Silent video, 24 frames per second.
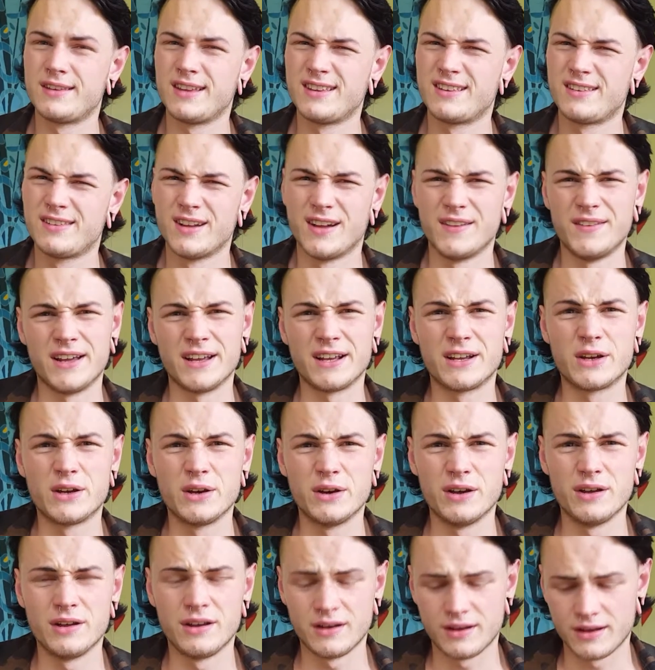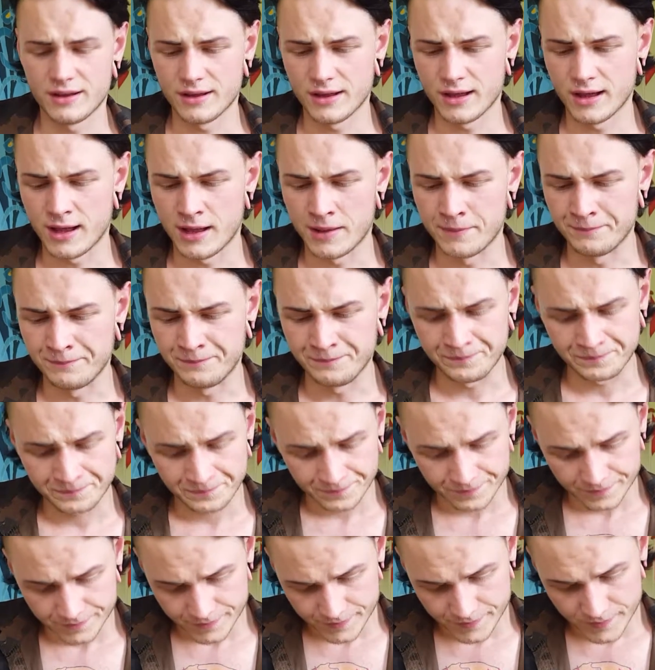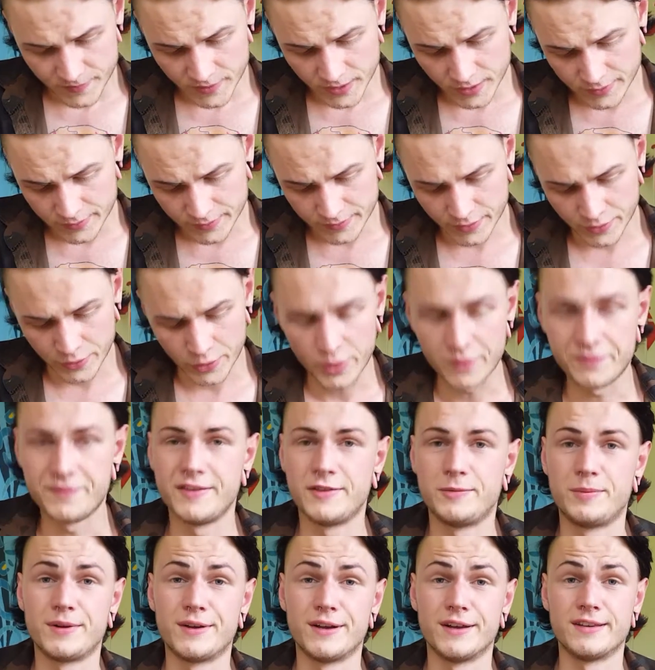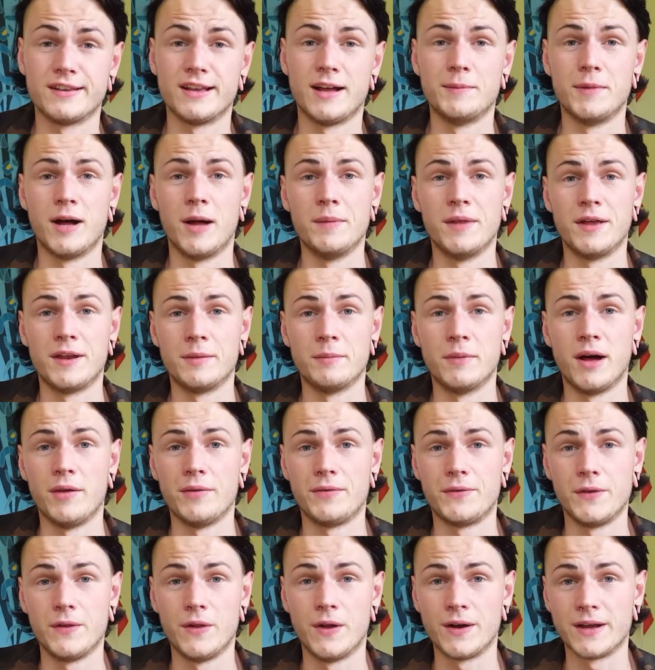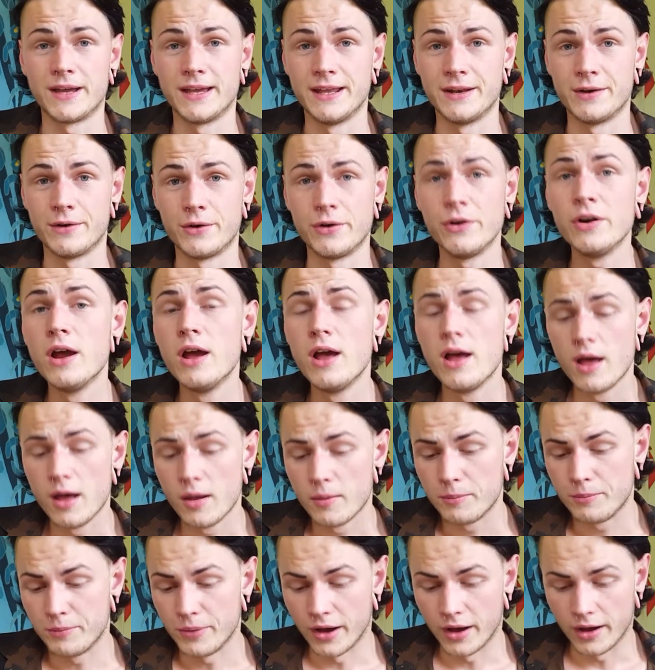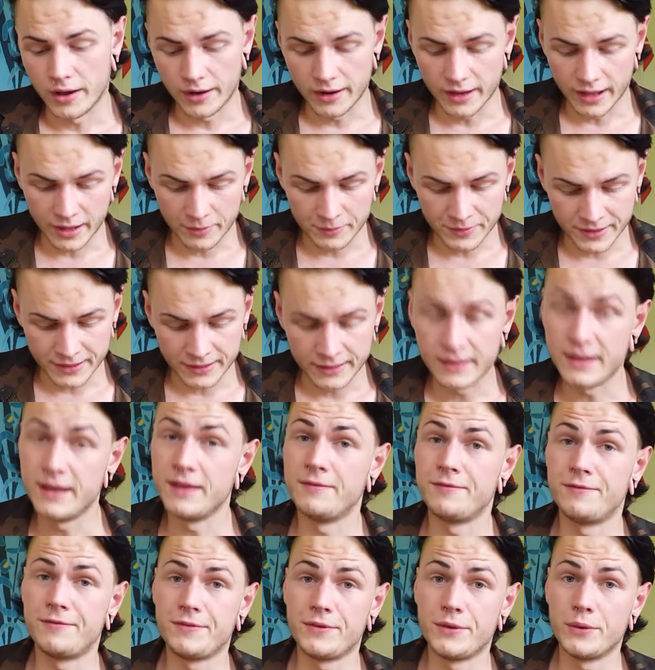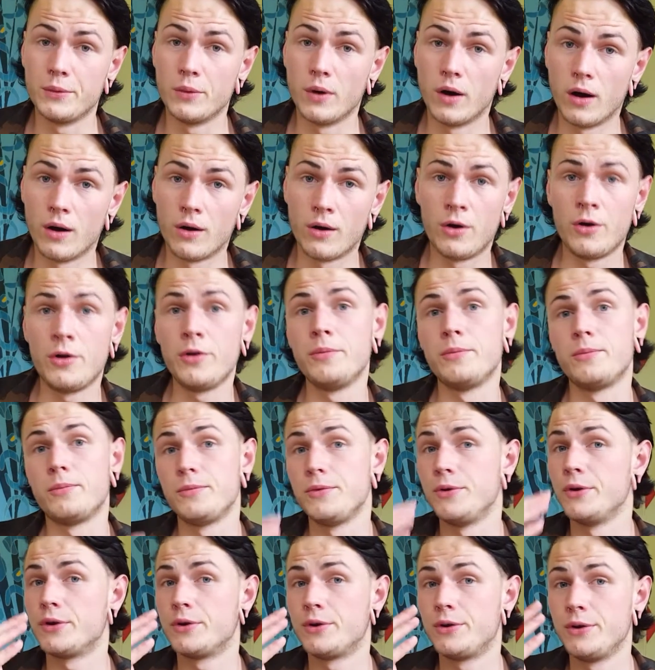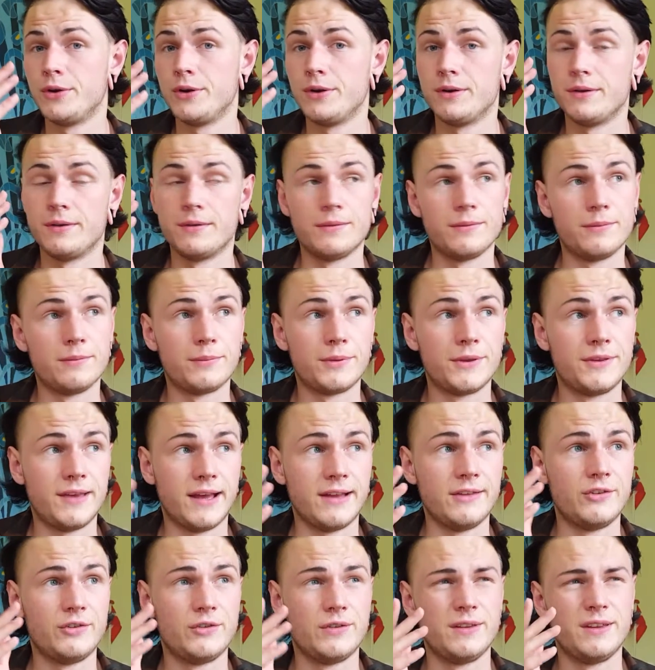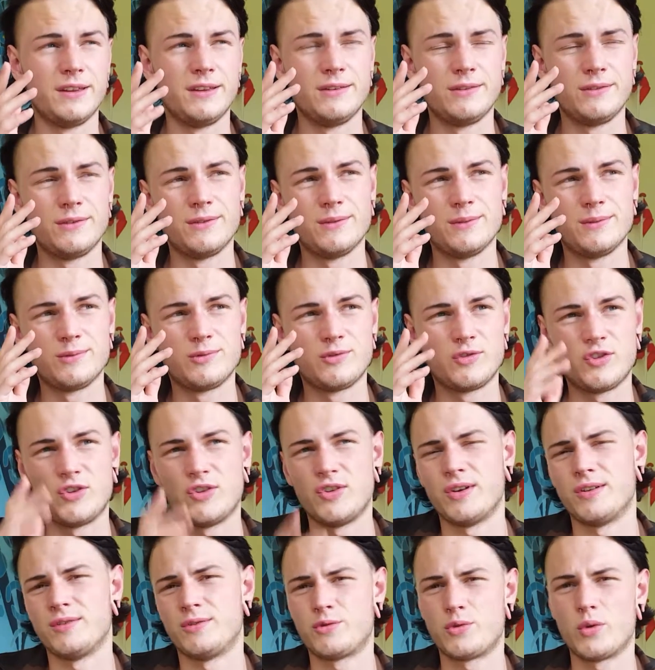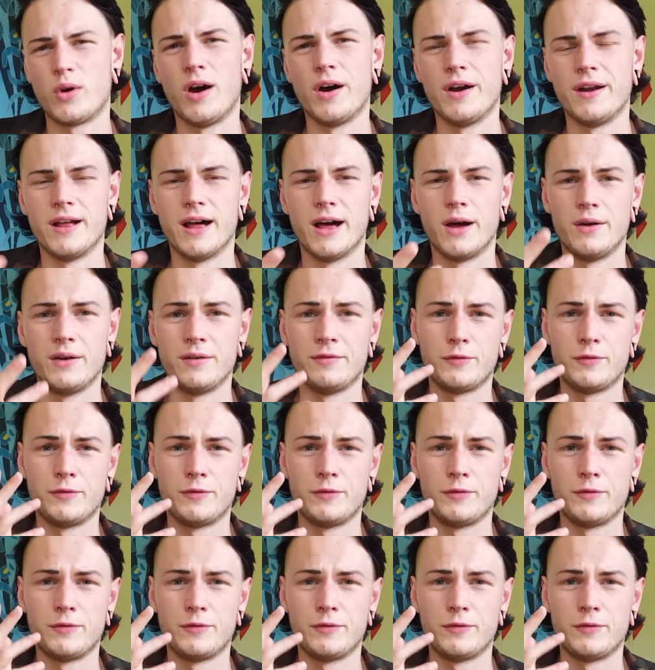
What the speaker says: it's not that good. Don't know if it's because I'm not a mouth to lung hitter, but I mean, if you are, you could potentially try it out.